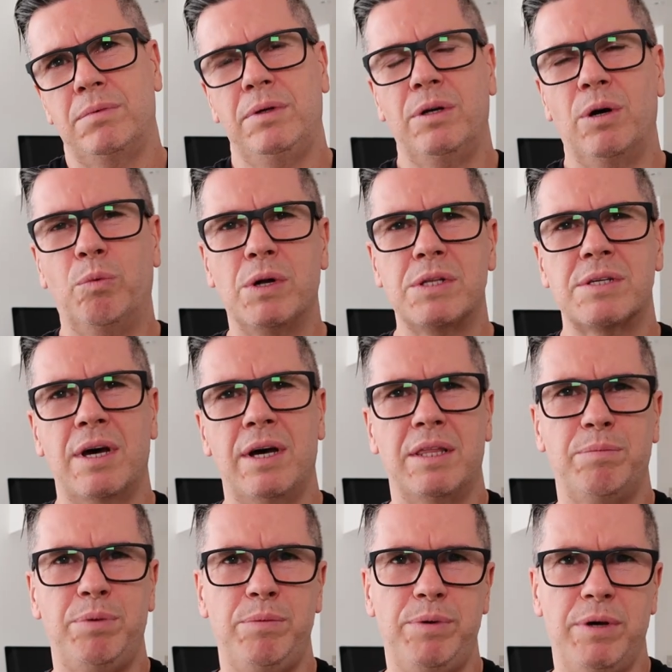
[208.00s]

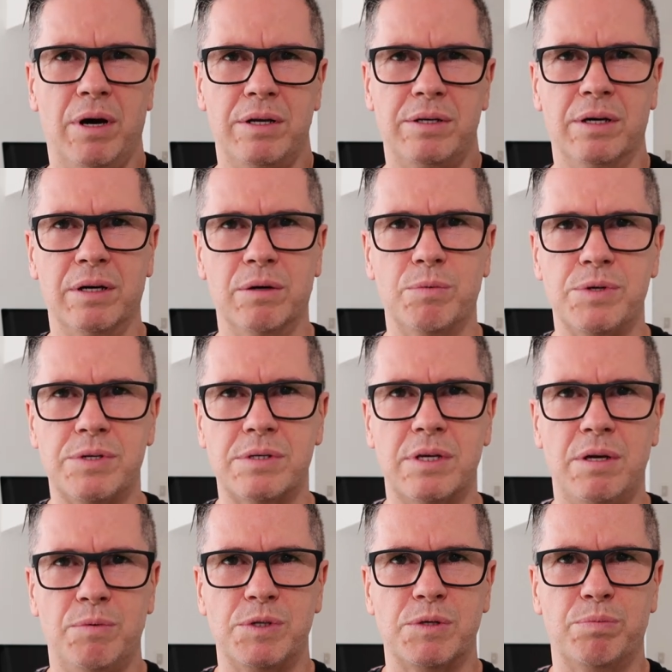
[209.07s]
PPI done, it was
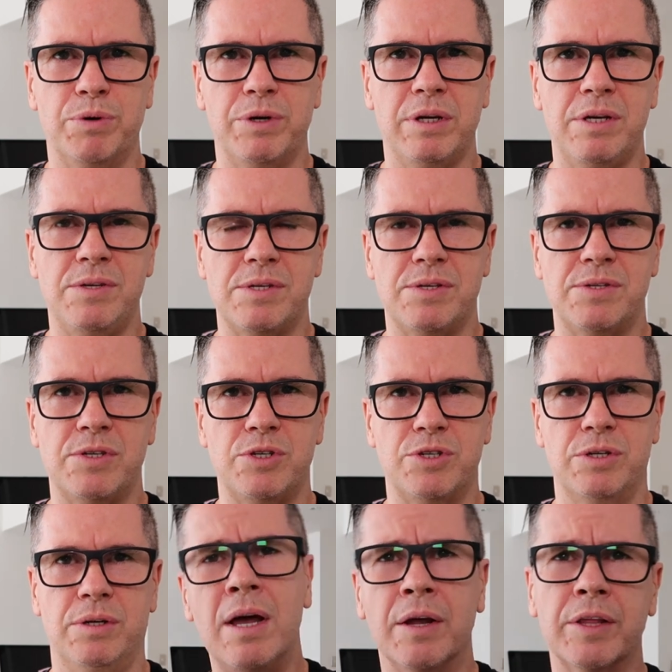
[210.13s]
a pretty easy
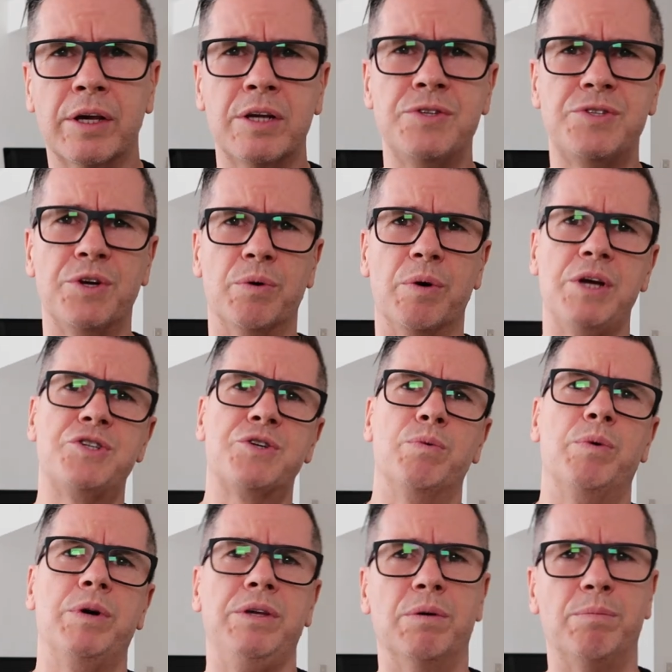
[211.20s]
decision. Another consideration
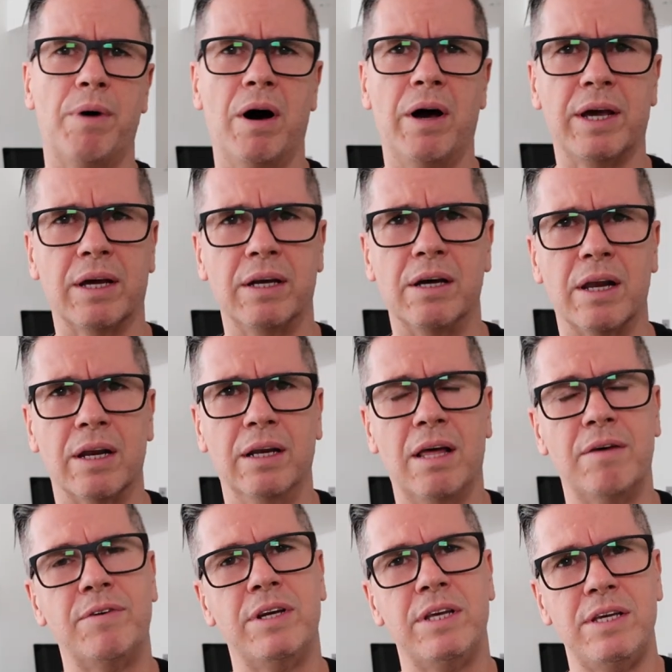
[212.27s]
when you're buying a
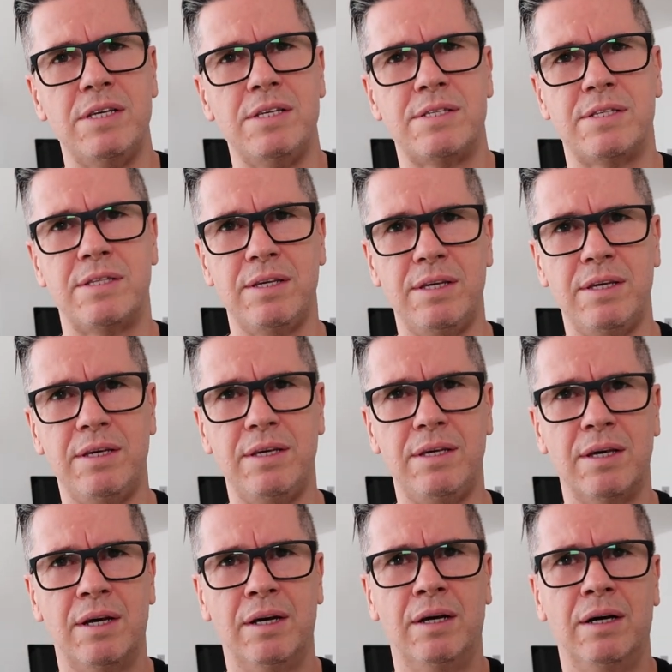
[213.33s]
911 is the